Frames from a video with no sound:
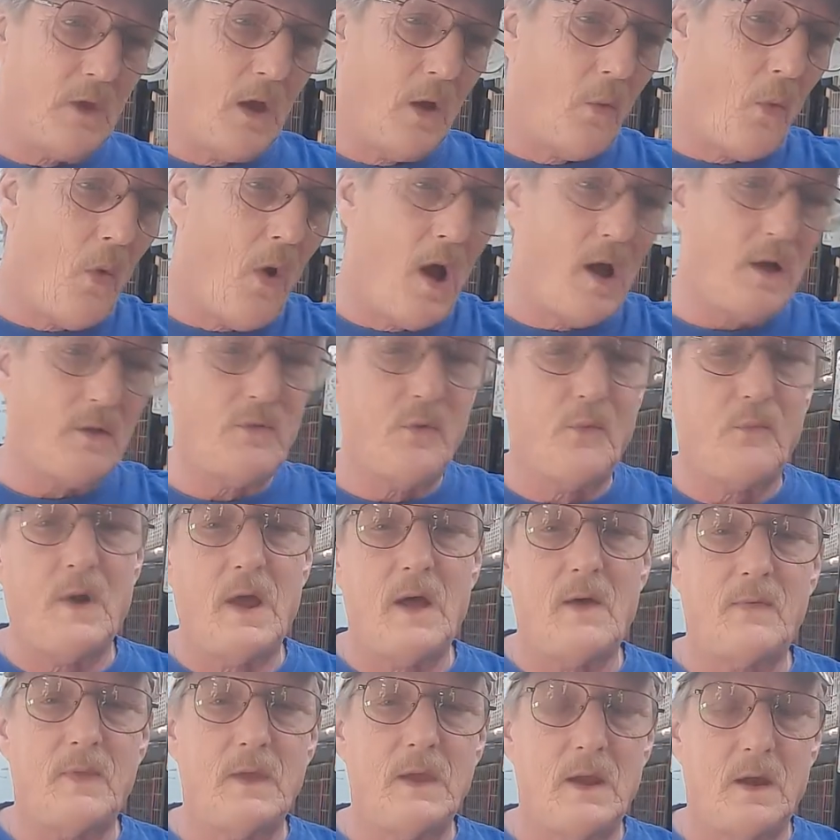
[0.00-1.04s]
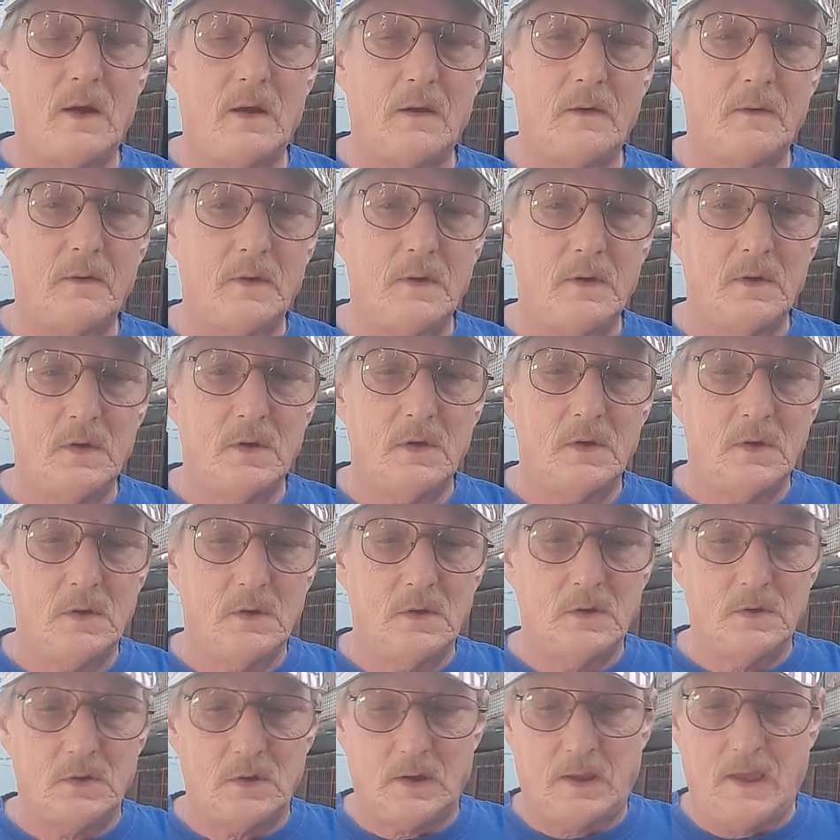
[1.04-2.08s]
I walked around there,
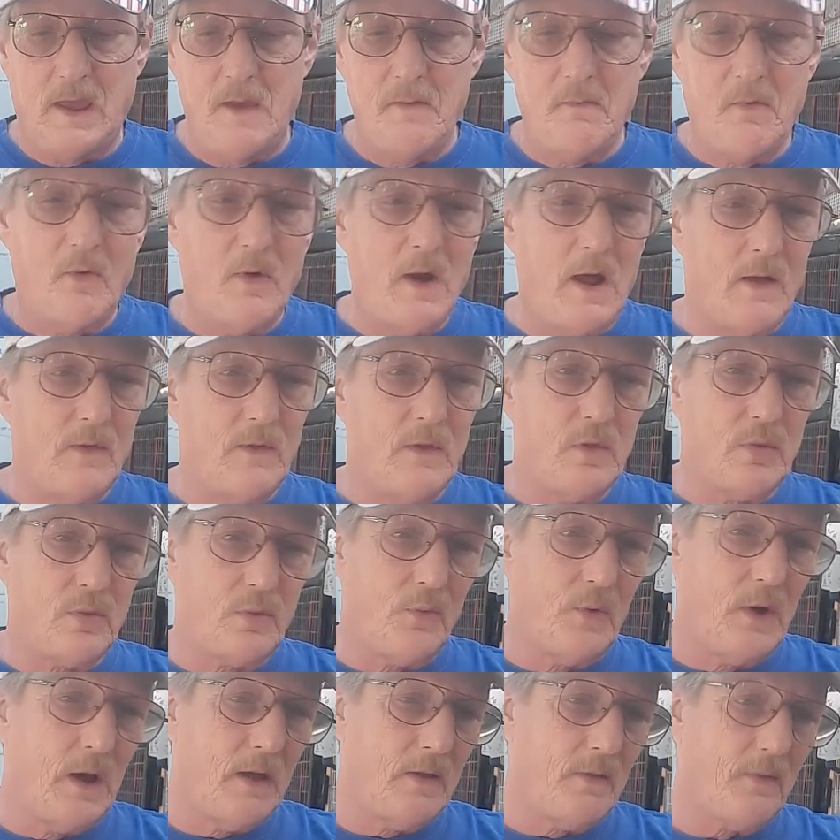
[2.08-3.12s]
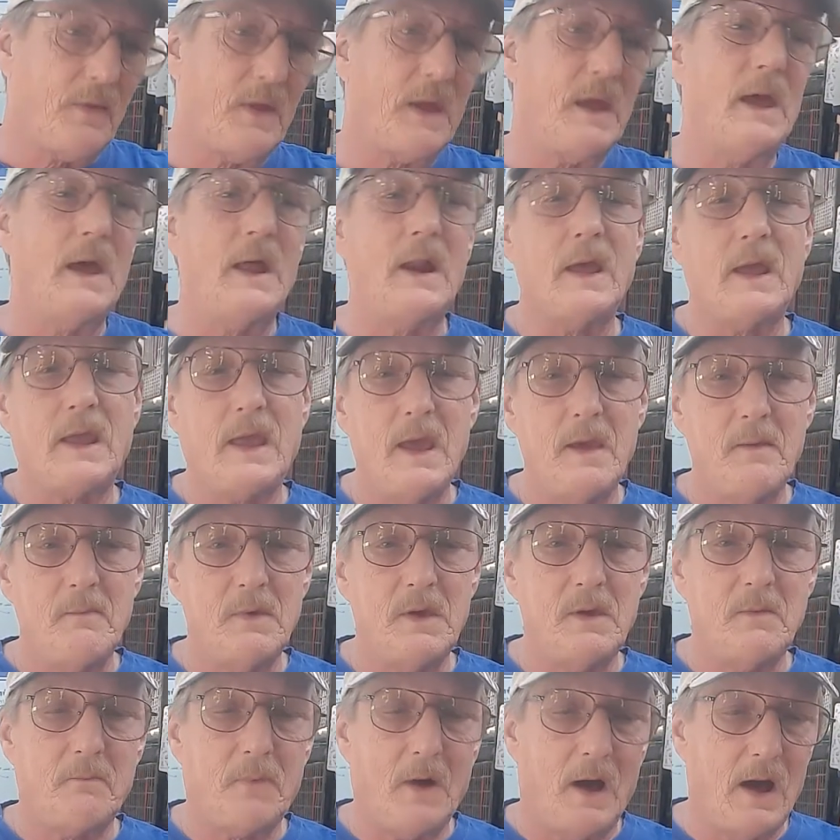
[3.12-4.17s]
I came around this way, Leanna came
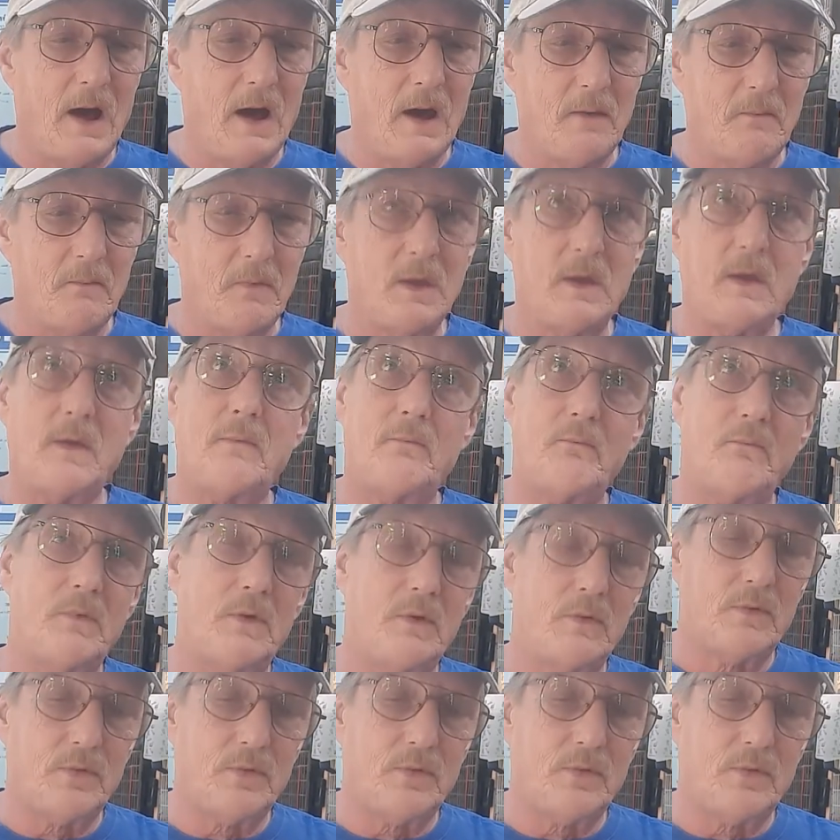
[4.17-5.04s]
in behind me and